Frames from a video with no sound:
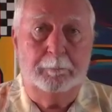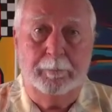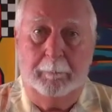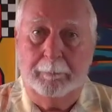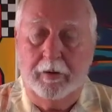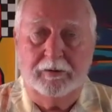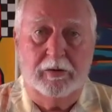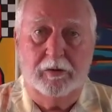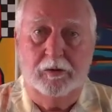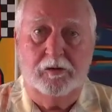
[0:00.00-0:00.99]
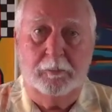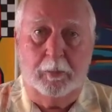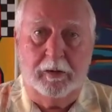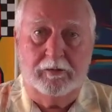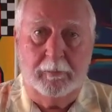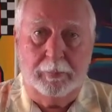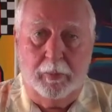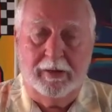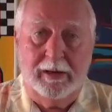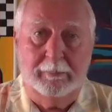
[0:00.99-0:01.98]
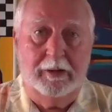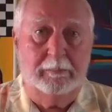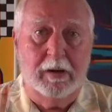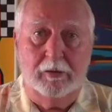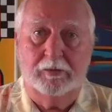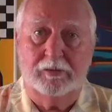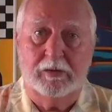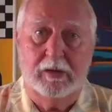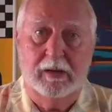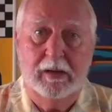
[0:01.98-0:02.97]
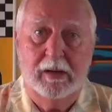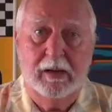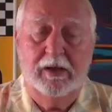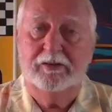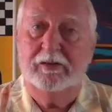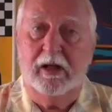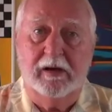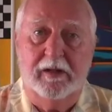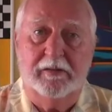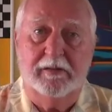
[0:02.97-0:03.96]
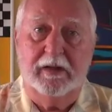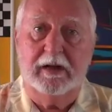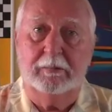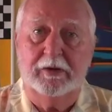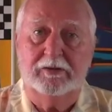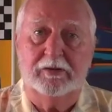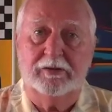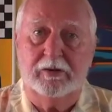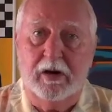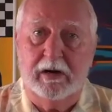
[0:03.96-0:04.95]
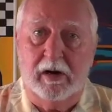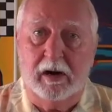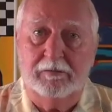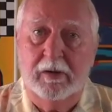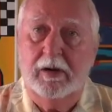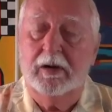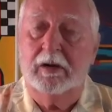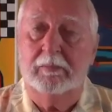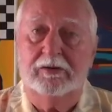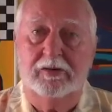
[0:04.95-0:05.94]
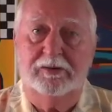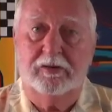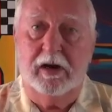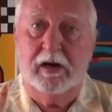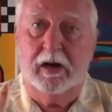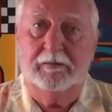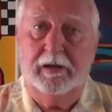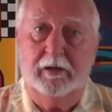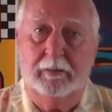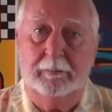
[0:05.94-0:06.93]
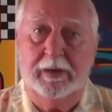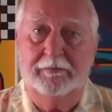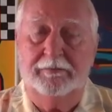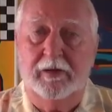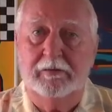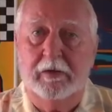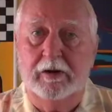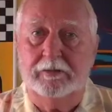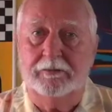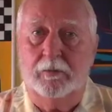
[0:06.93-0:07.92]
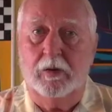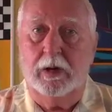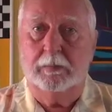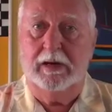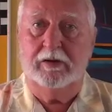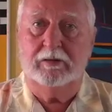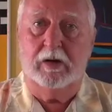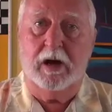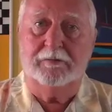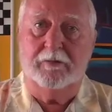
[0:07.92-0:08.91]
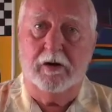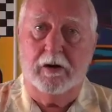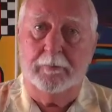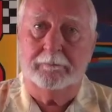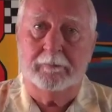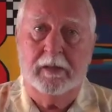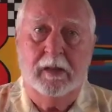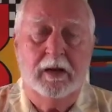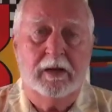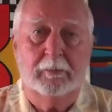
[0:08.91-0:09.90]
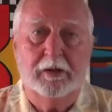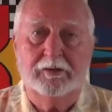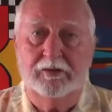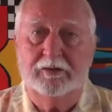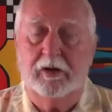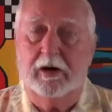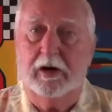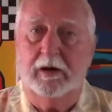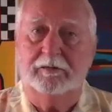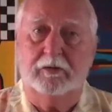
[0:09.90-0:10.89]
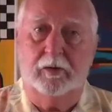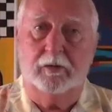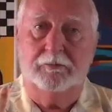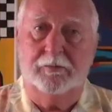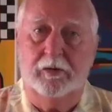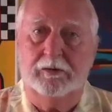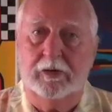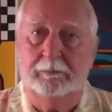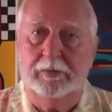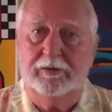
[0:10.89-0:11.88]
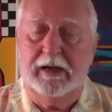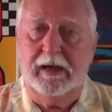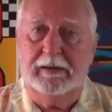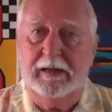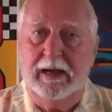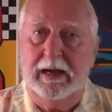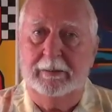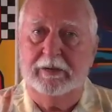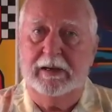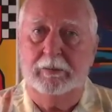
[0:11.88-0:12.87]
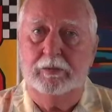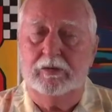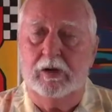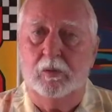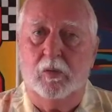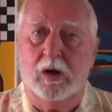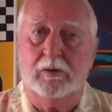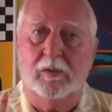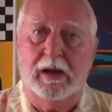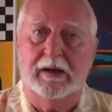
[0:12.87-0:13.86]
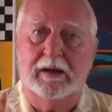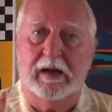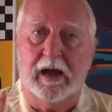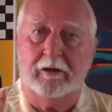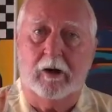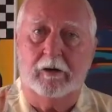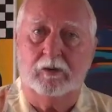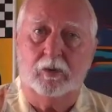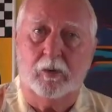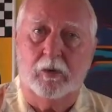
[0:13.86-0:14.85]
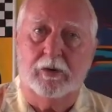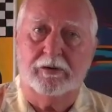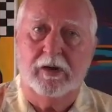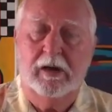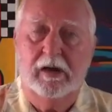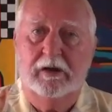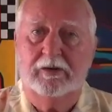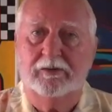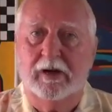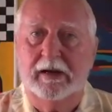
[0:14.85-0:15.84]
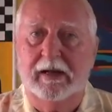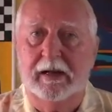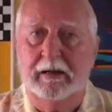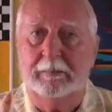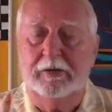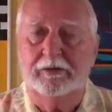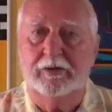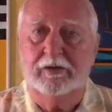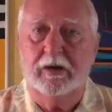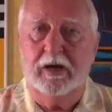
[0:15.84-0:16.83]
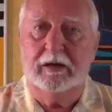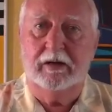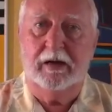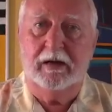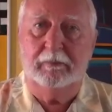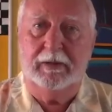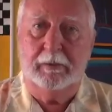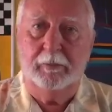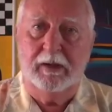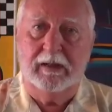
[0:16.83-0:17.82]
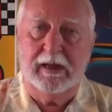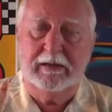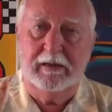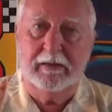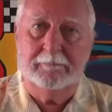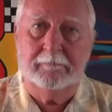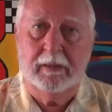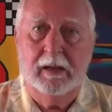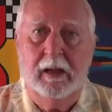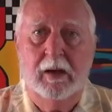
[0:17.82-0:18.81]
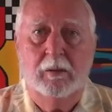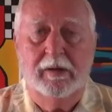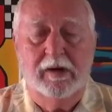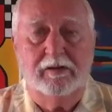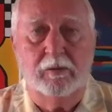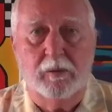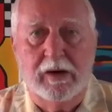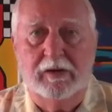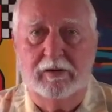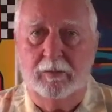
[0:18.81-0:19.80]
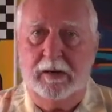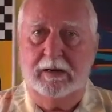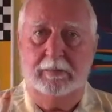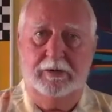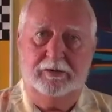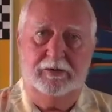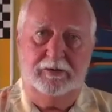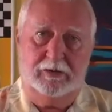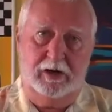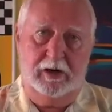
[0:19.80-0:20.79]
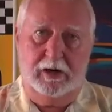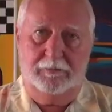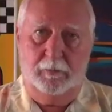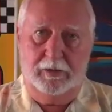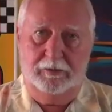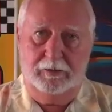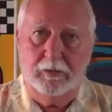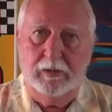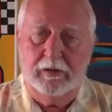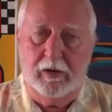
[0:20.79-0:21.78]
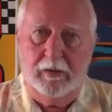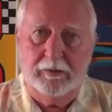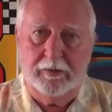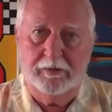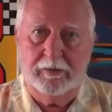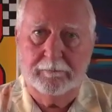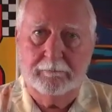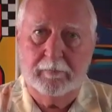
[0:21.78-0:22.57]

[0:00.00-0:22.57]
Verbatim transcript: the person who's support, supporting him the most is none other than Commissioner Sarnoff. Commissioner Sarnoff held a big fundraiser for him at his law firm. Commissioner Sarnoff told the folks at Biscayne Times that he was going to walk around and knock on doors to try to get Commissioner Dunn to get reelected. Well, there's a reason why Commissioner Sarnoff is doing all this.